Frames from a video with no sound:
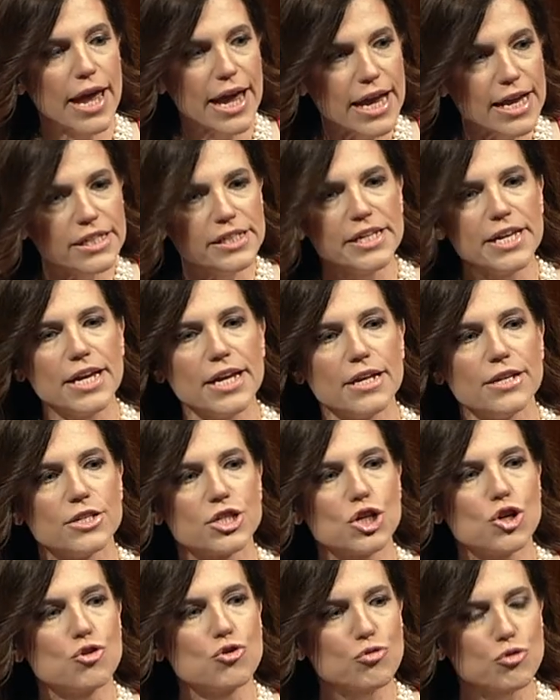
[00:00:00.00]

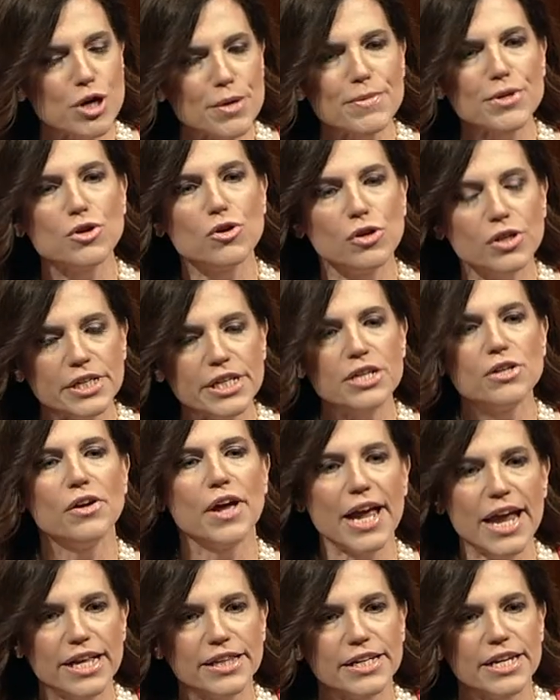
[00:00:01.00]
aliens, criminal
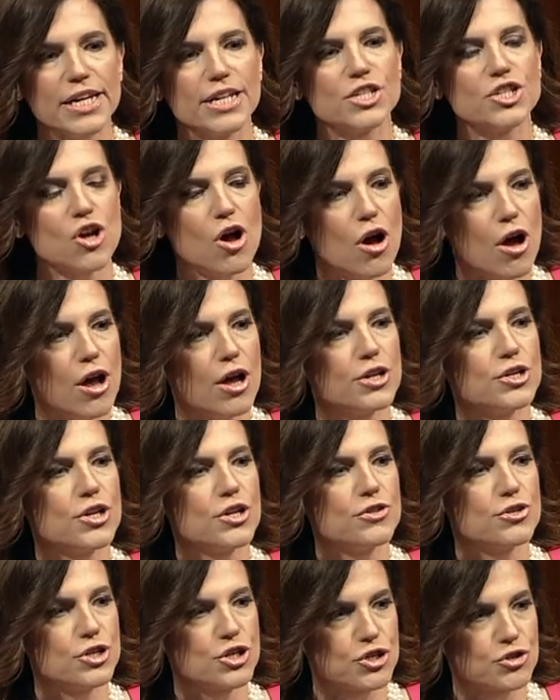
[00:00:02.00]
illegal aliens,
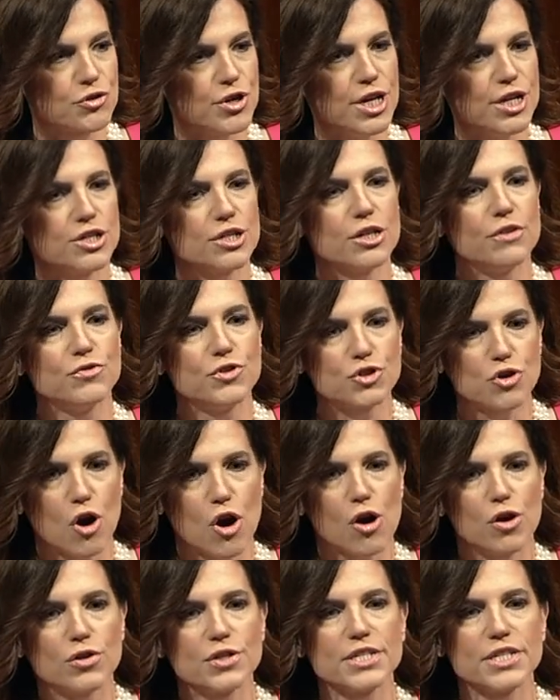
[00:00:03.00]
onto the streets of
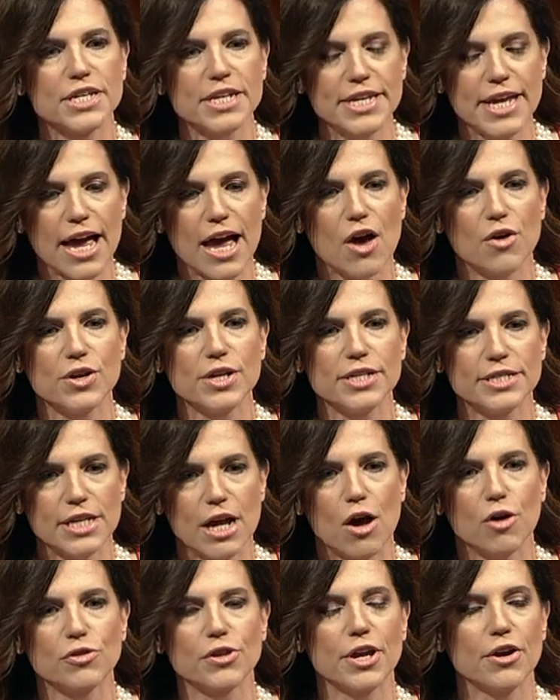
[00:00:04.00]
Charleston County,
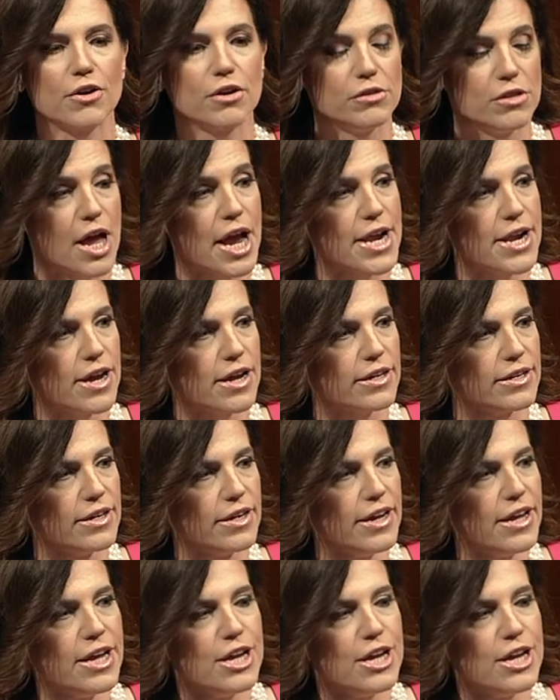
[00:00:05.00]
South Carolina.